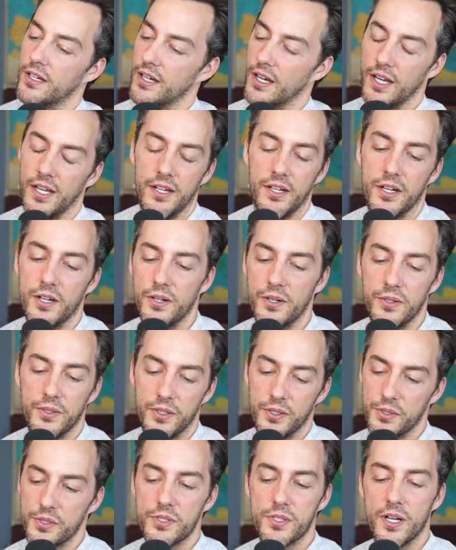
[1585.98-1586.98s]
I know
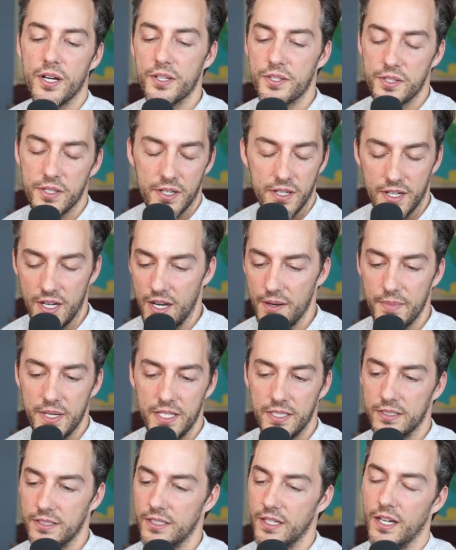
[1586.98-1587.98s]
those thoughts are
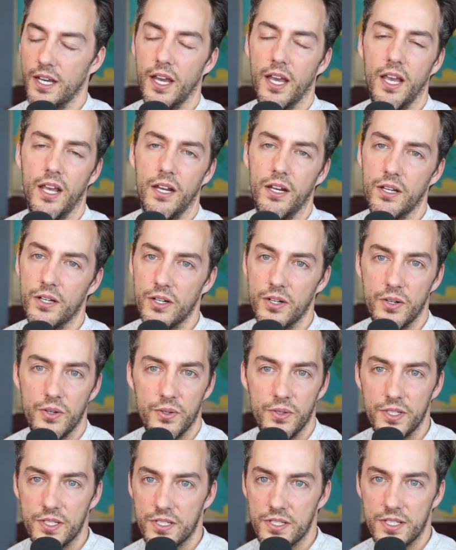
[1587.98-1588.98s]
coming. I
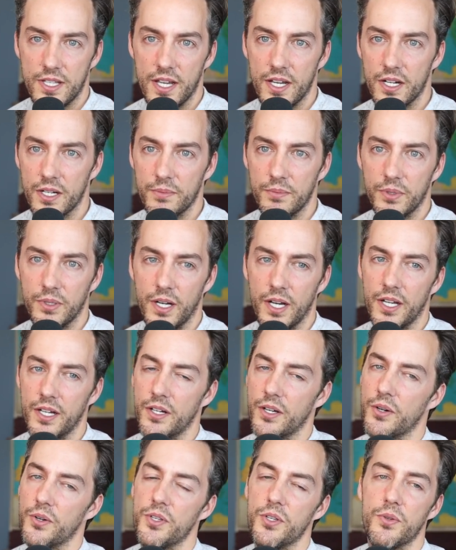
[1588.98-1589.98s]
know it's terrible. I
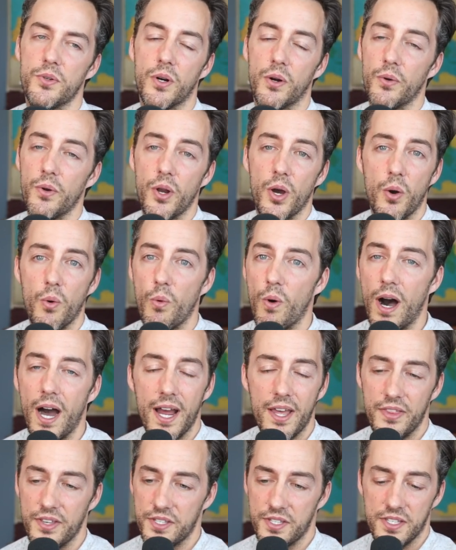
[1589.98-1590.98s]
know you don't know
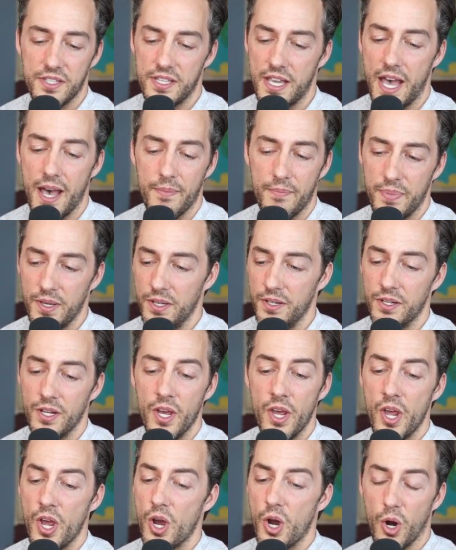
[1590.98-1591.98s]
why this has happened
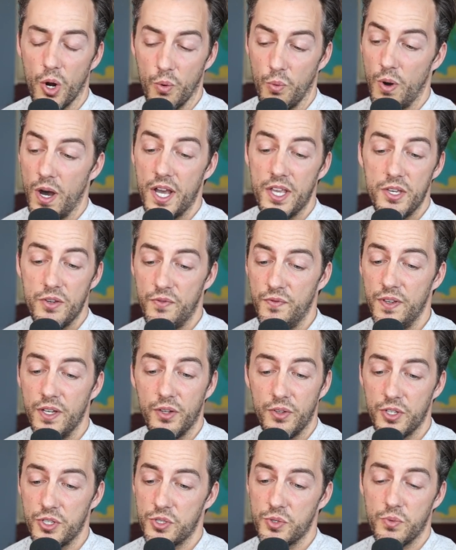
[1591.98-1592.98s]
or why you
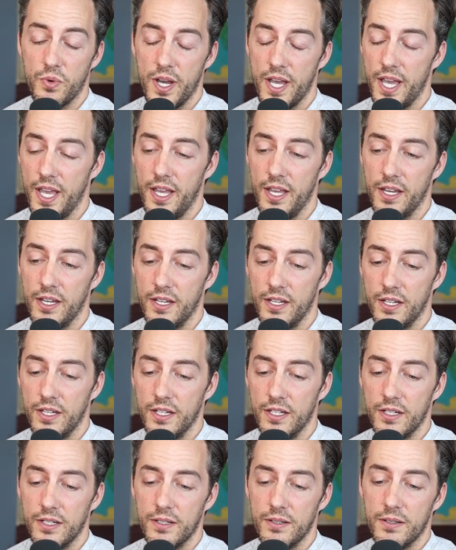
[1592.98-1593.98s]
feel this way,
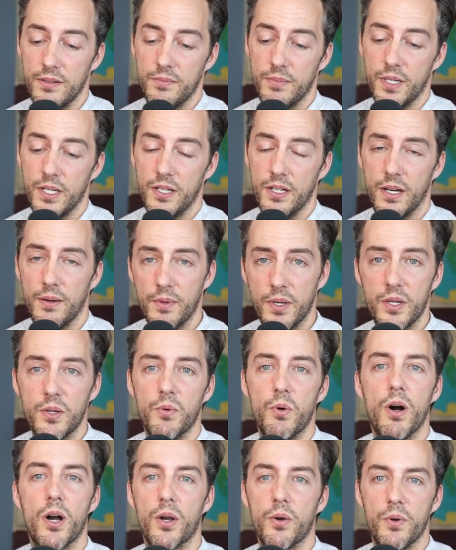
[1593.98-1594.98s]
but I'm going to
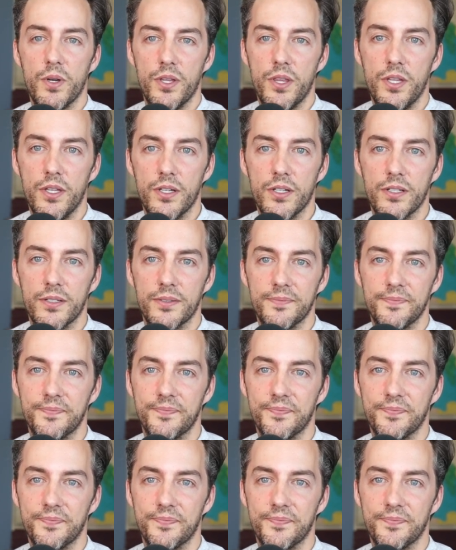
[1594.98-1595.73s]
walk with you.